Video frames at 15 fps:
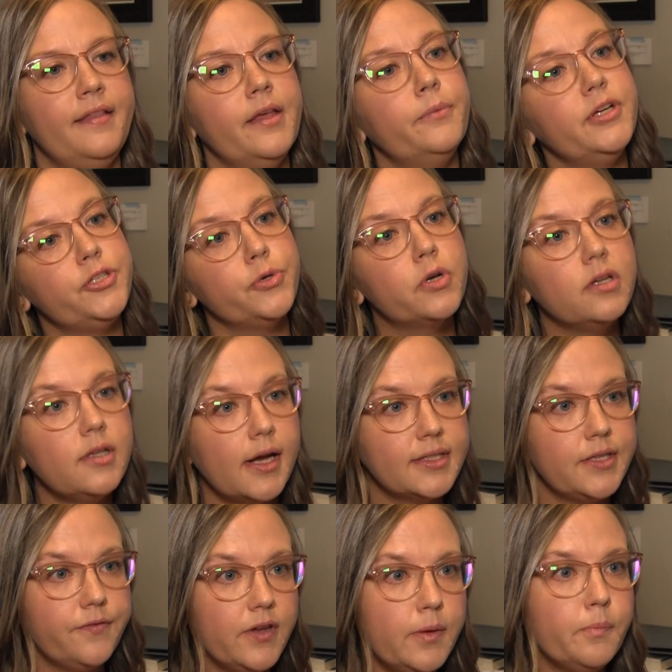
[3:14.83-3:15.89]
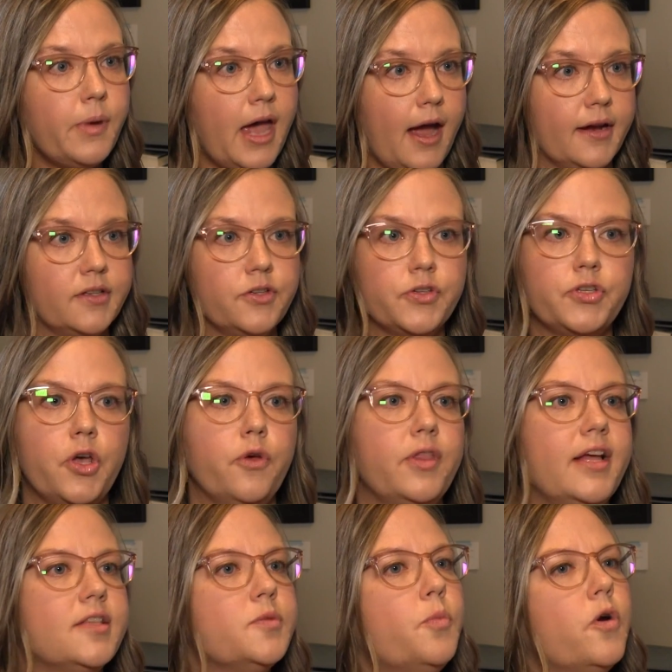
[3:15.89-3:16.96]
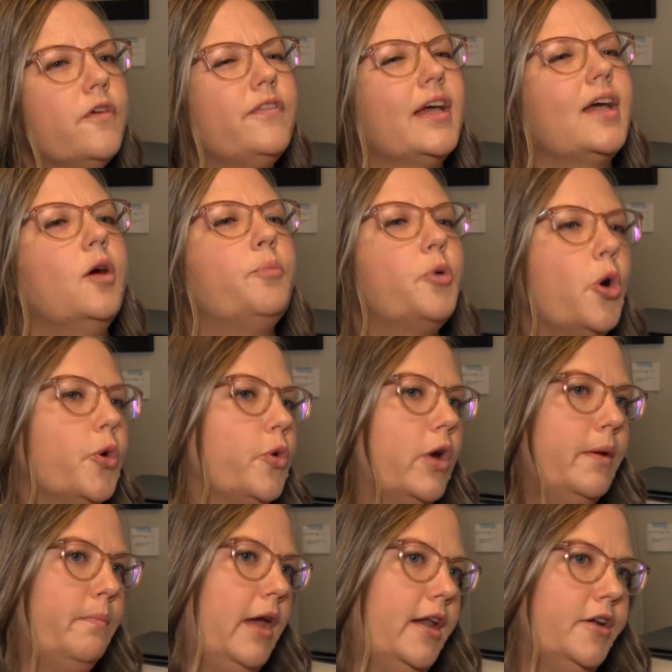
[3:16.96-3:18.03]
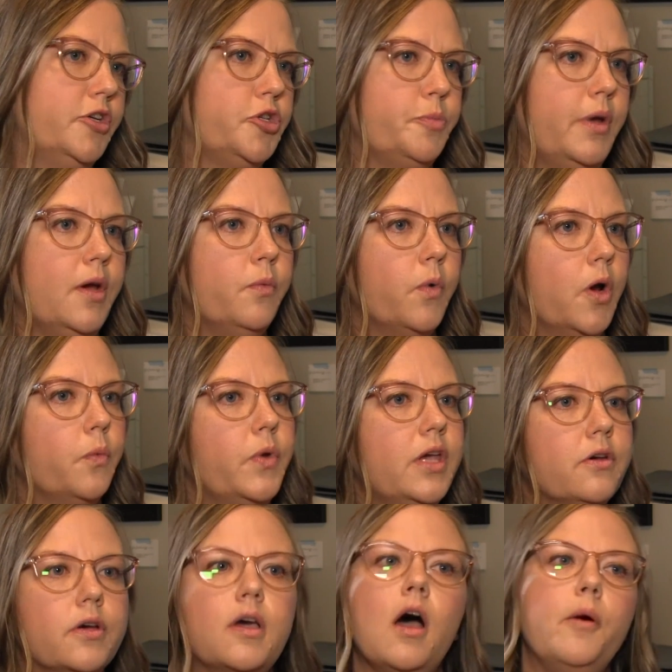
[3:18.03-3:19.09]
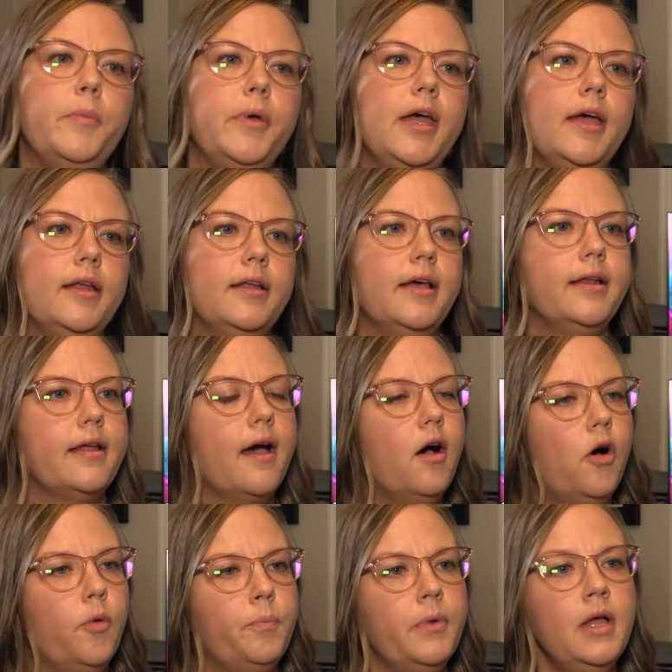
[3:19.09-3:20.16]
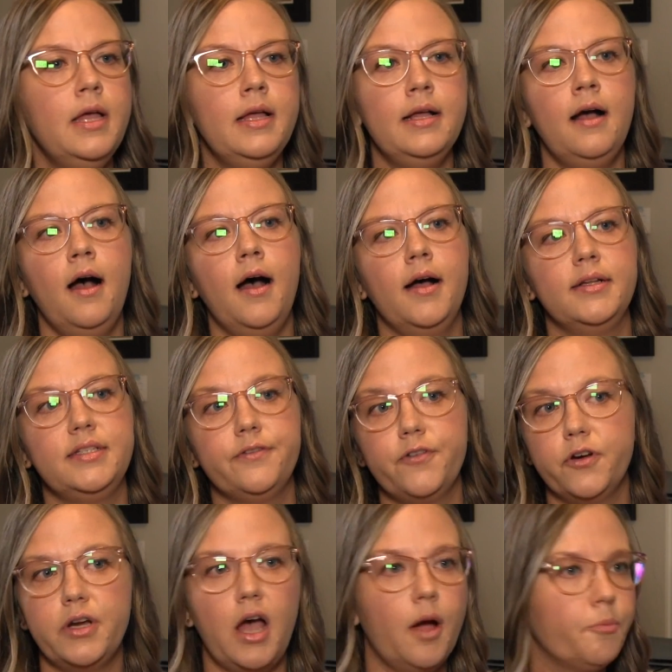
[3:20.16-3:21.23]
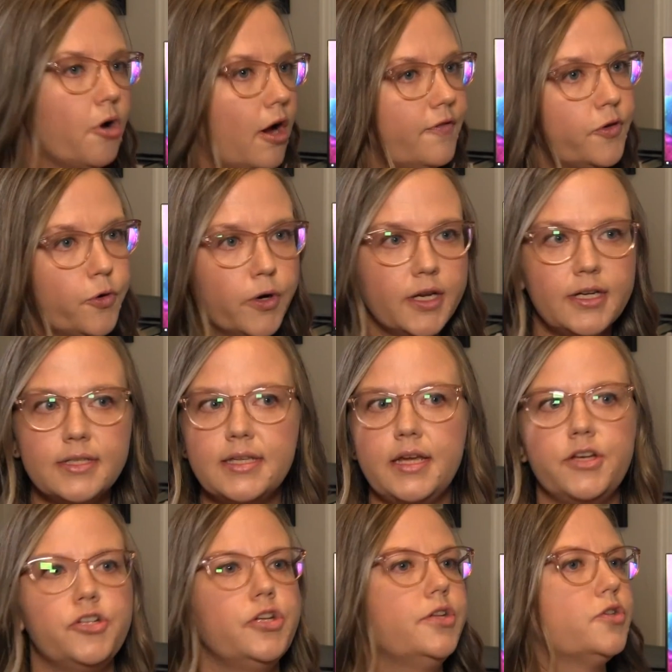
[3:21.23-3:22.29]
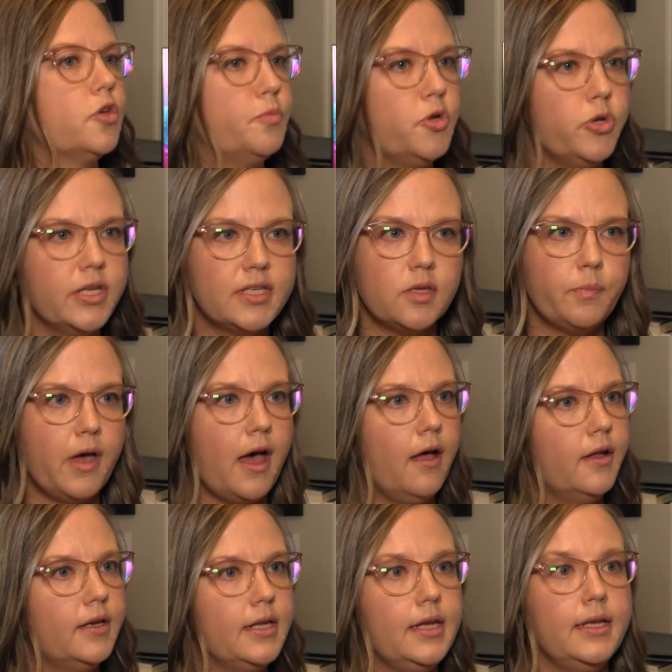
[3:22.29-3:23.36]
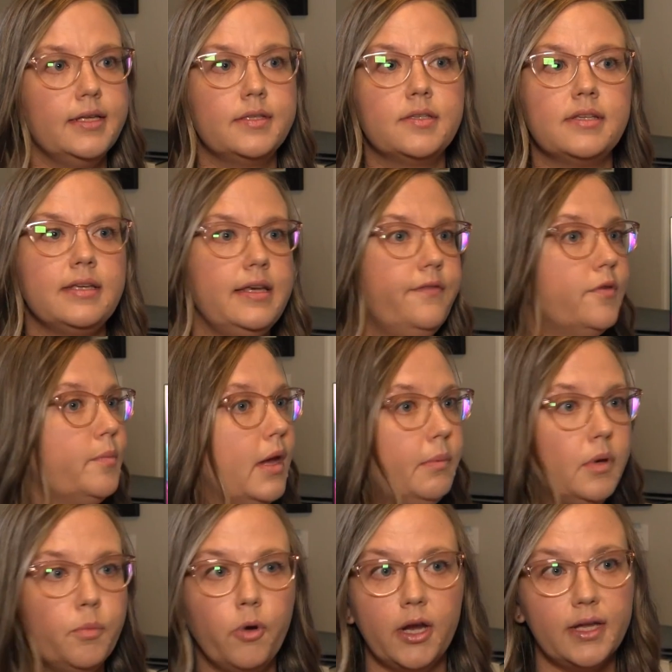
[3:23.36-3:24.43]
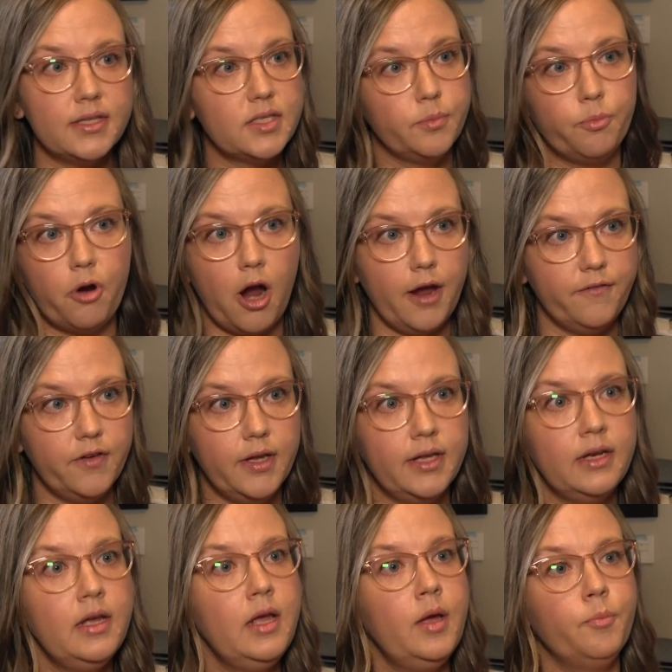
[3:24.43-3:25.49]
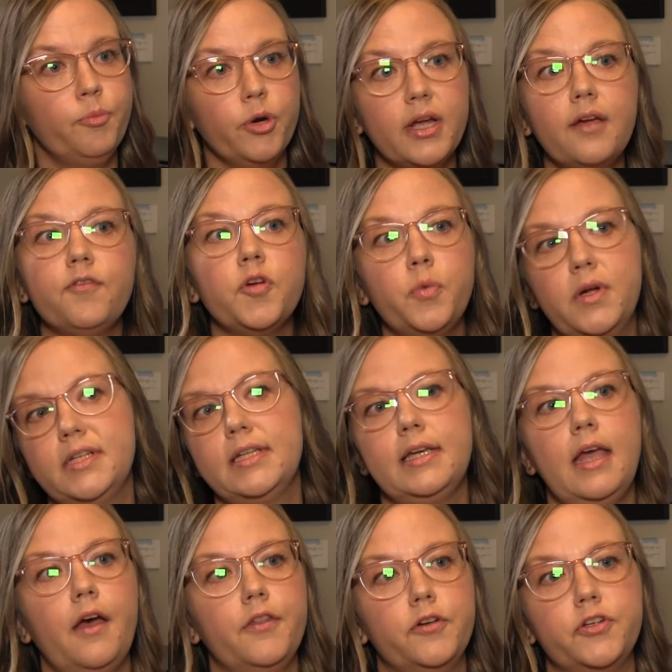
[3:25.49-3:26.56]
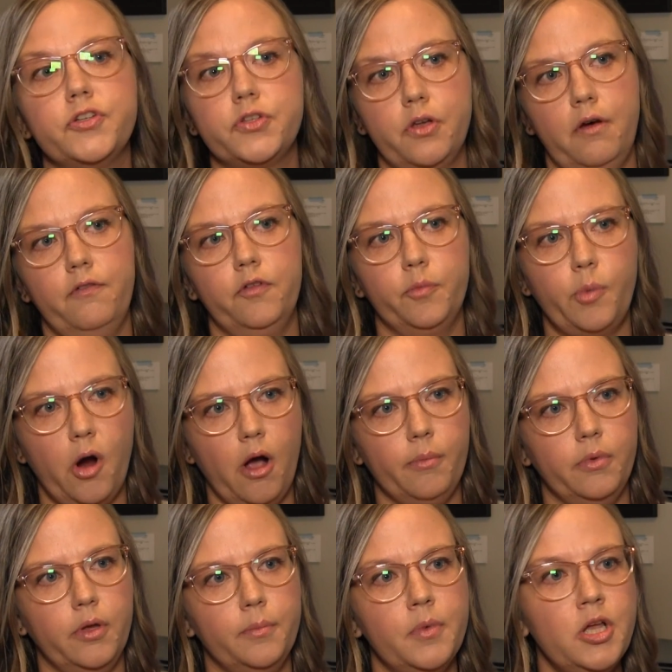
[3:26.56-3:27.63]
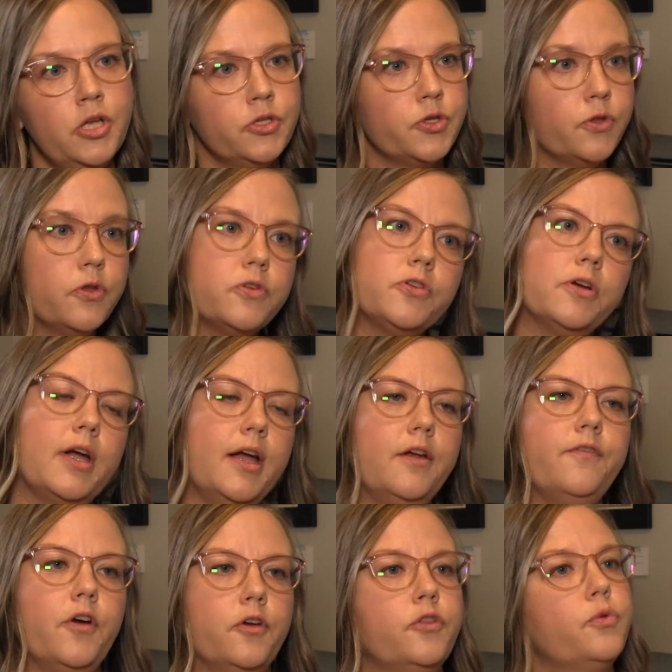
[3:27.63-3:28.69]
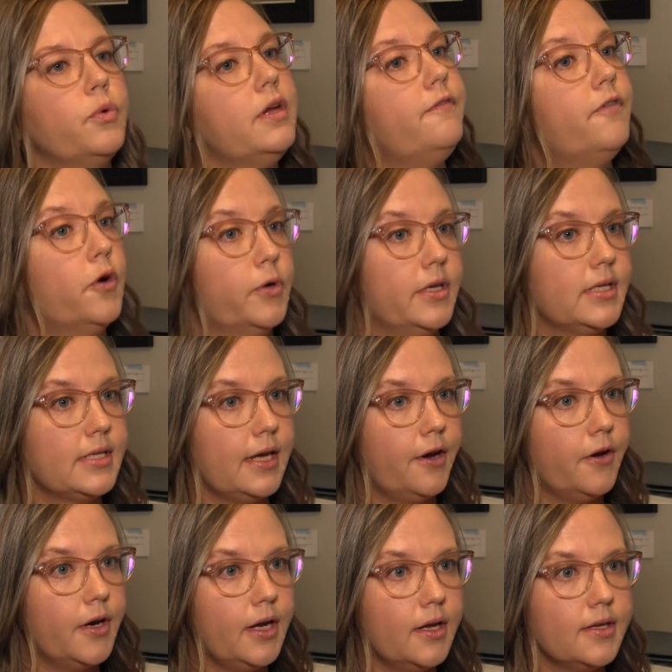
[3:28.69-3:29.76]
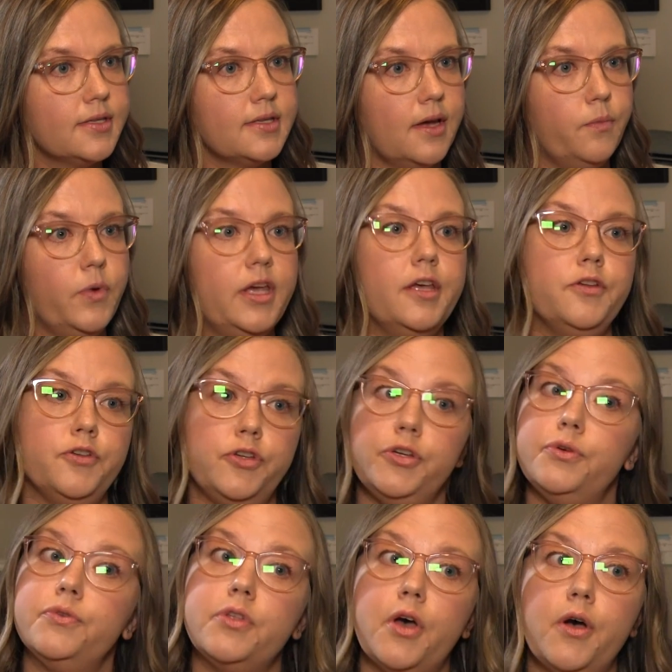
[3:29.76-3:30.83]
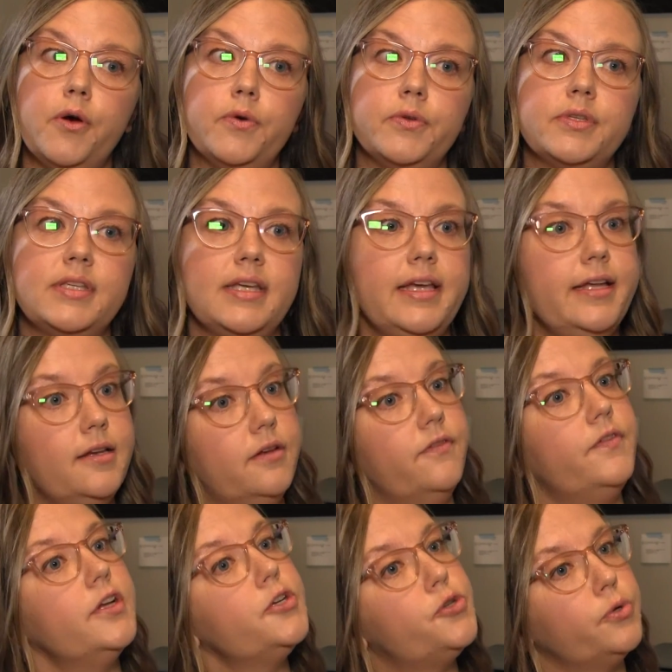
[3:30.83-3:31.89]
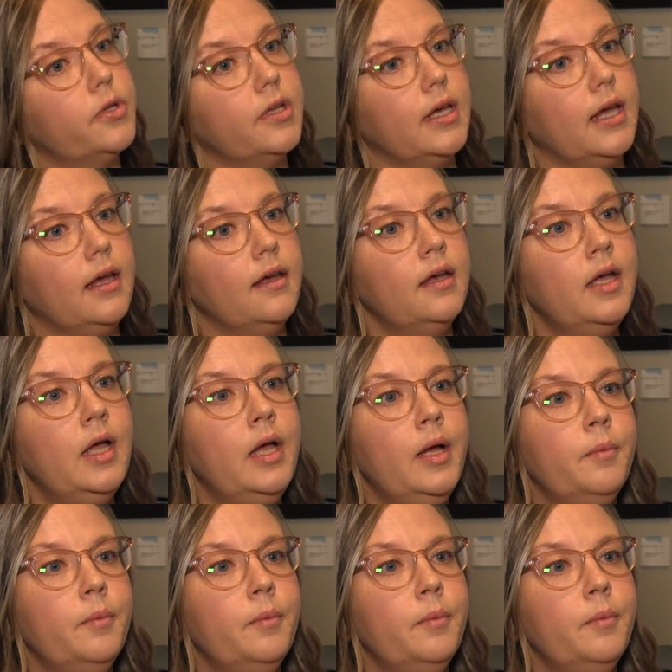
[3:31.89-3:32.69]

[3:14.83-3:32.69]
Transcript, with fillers: And then we do collective impact. So that's more of like a program management where we could come in and help uh, different nonprofit organizations or municipalities, even maybe bring in some private, bring everyone together to solve a problem. So those are kind of our three focus areas, and we can do those individually.